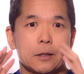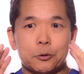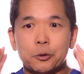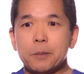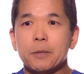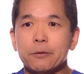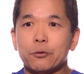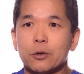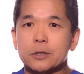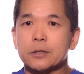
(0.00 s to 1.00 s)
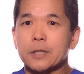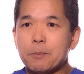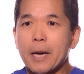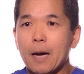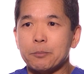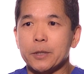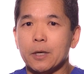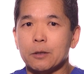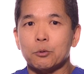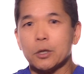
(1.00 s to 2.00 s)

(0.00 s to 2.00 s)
The treatment for sleep apnea,